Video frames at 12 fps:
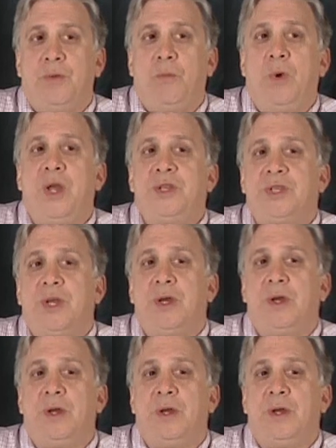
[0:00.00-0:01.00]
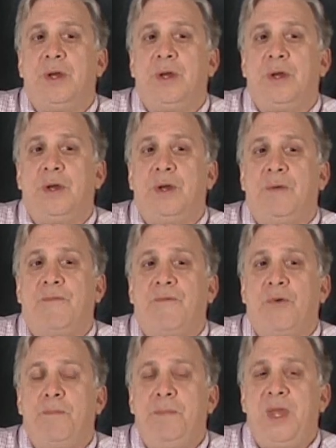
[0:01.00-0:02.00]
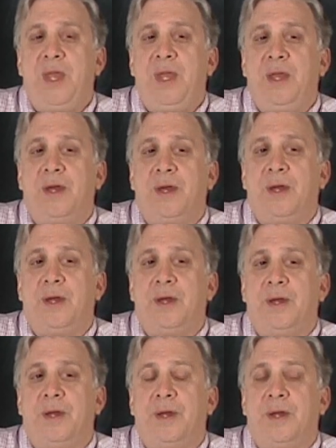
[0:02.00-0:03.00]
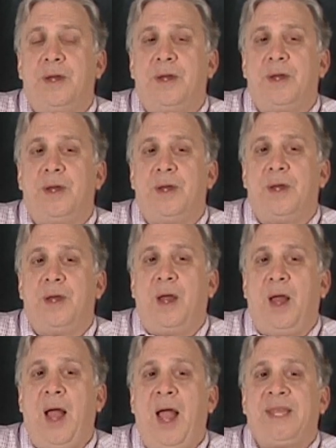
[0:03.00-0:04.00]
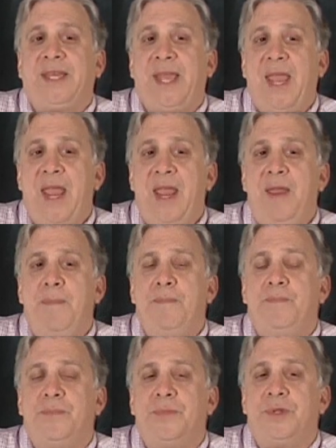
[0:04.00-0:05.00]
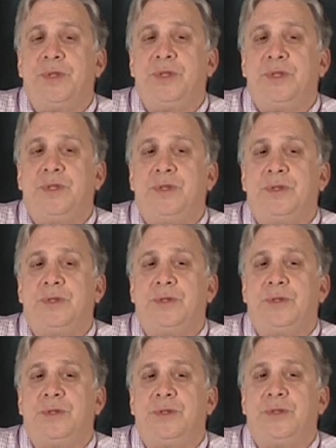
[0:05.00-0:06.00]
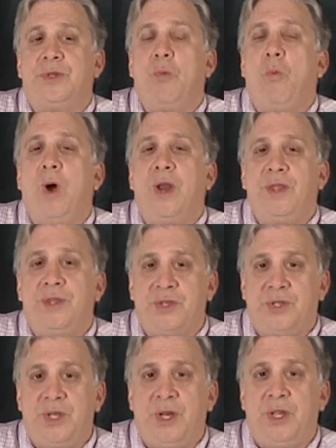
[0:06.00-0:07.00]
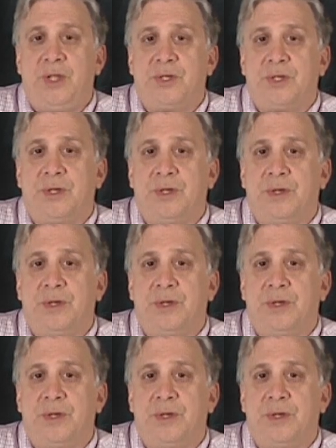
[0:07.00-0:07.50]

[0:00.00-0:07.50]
was for me, I came to one of the cities.